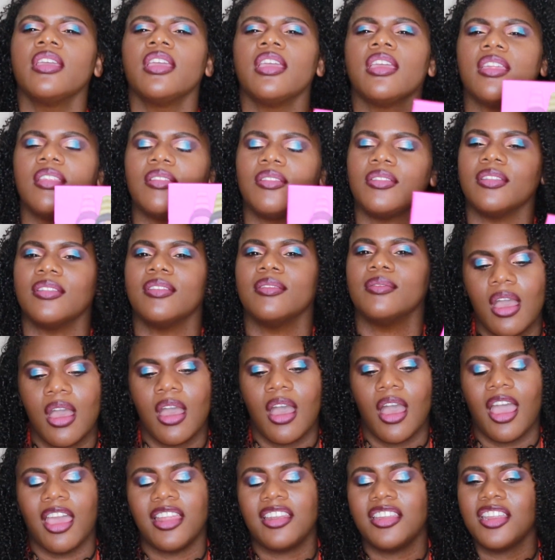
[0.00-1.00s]
And
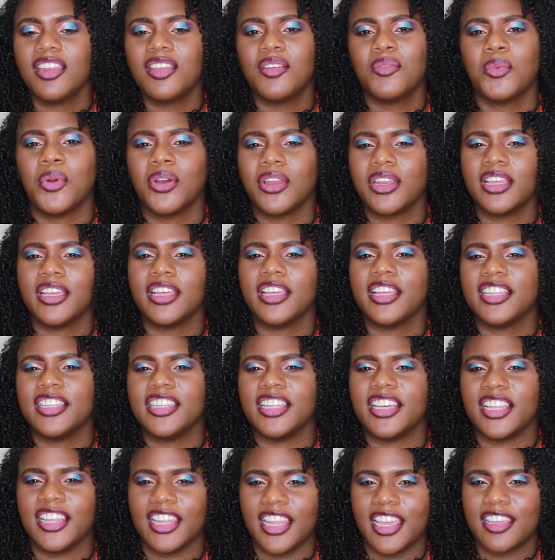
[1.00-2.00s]
I didn't want to
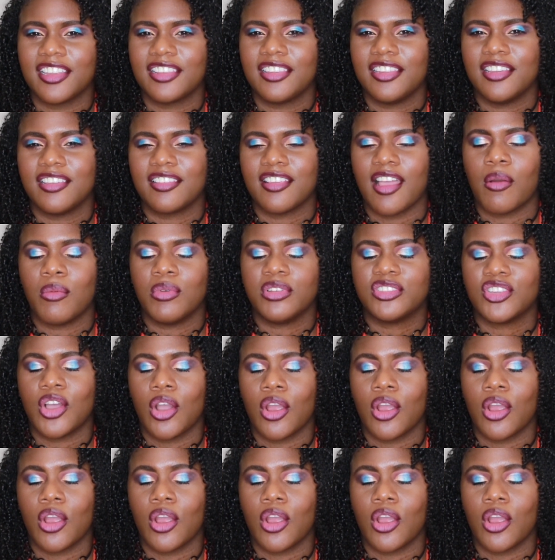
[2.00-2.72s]
neglect this. I was